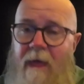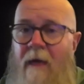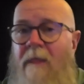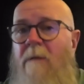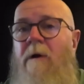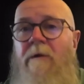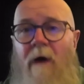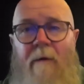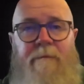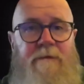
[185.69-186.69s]
and then I'm going to
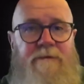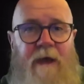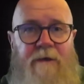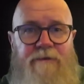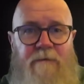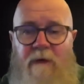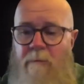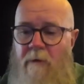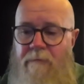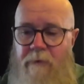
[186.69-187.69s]
drive to the station.
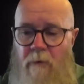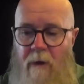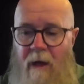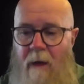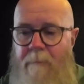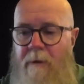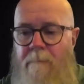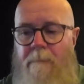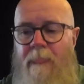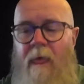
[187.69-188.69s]
I'm going to fuel up,
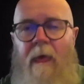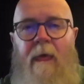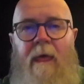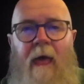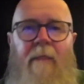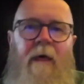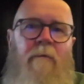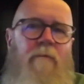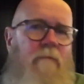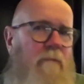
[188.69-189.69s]
and
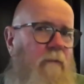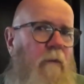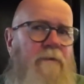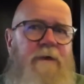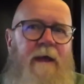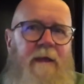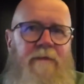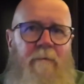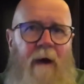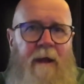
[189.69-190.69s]
then once I get
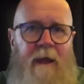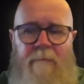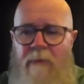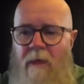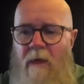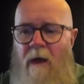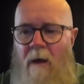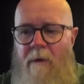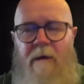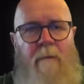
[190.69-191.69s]
the money,
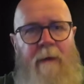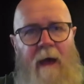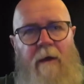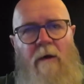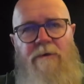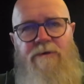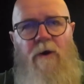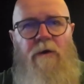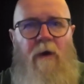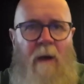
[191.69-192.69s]
I'm going to come back on and
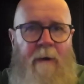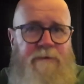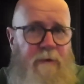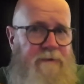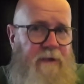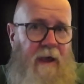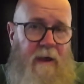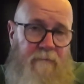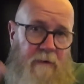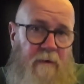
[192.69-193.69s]
show you how much we
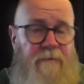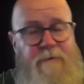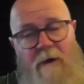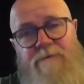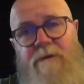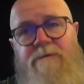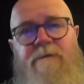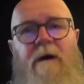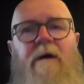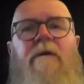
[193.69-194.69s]
saved. So let's just
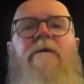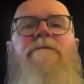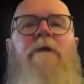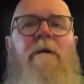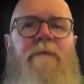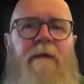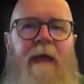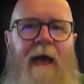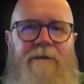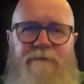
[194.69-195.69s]
cruise on up to the
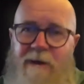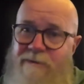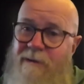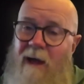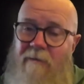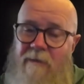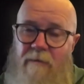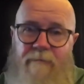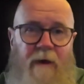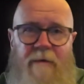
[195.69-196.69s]
gas station and have a
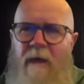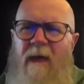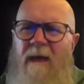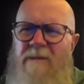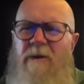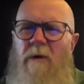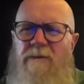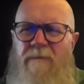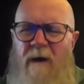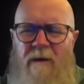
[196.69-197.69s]
little fun. It's
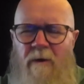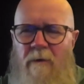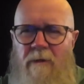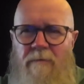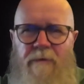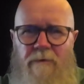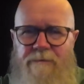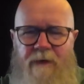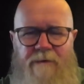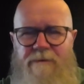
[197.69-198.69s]
always fun going to the fuel
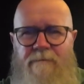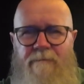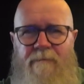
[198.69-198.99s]
station.